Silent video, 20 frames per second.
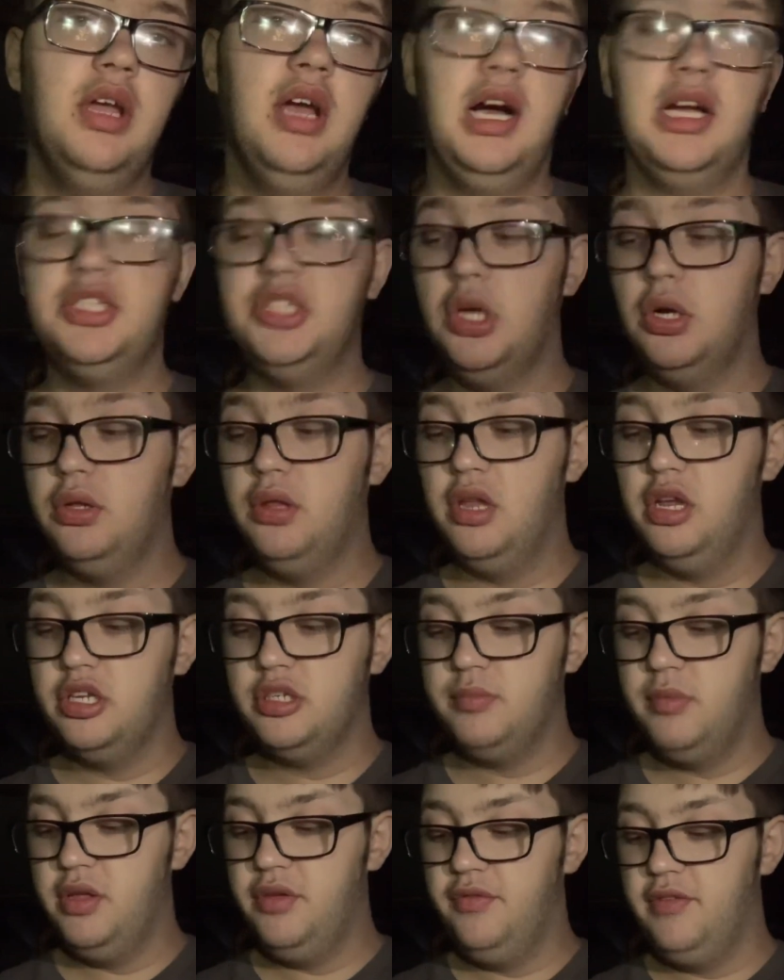I saw this
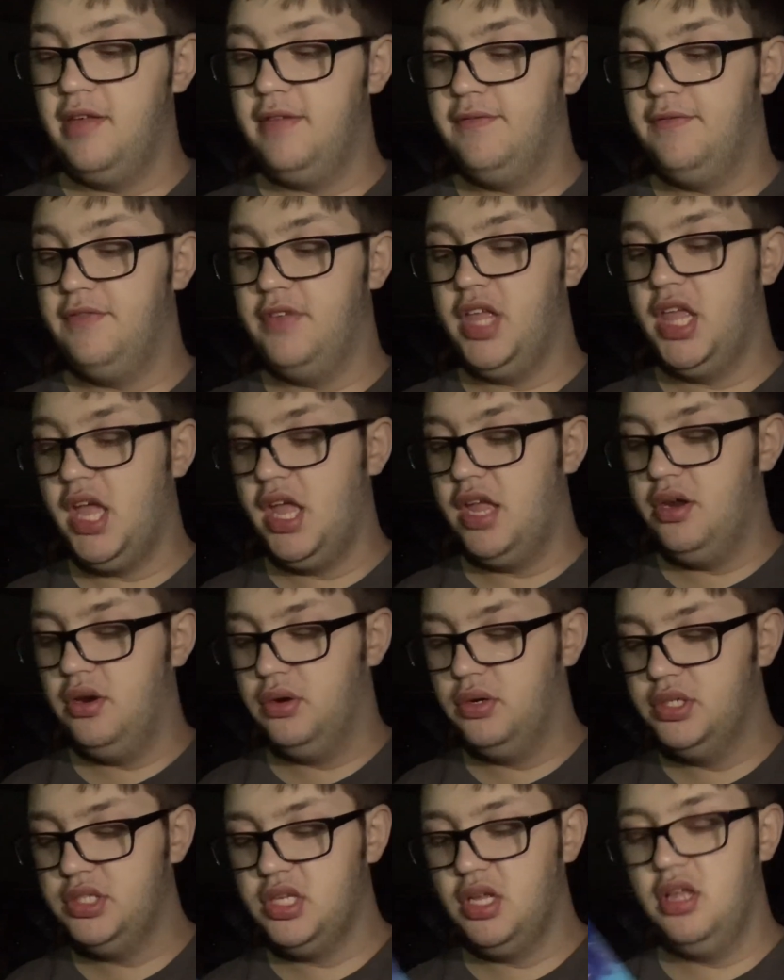movie in
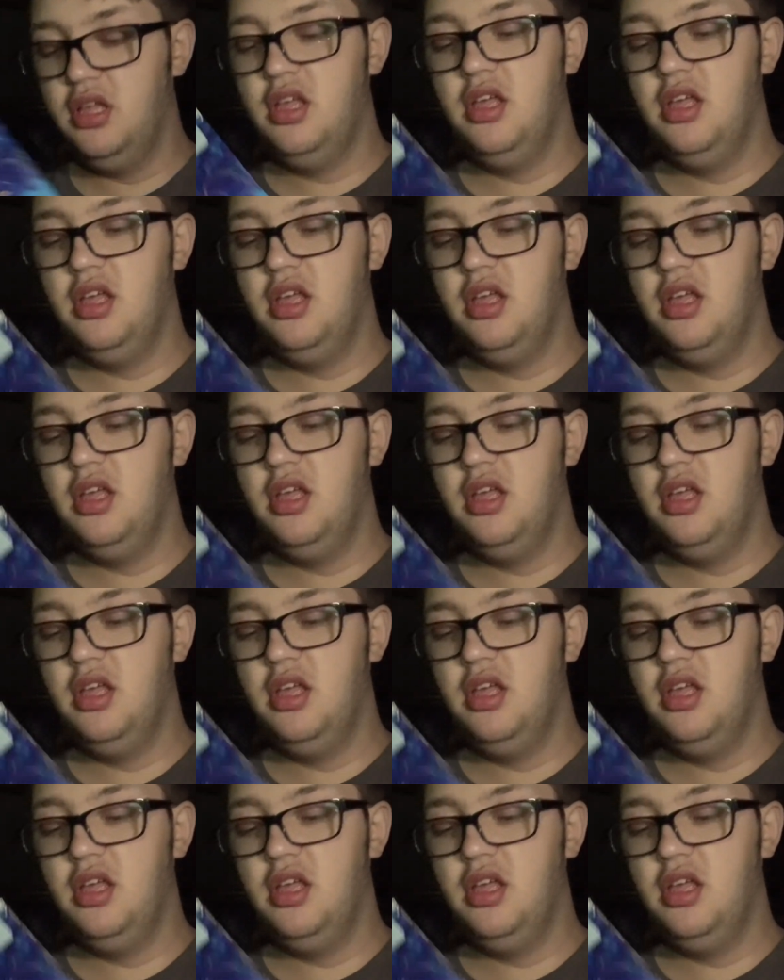theaters,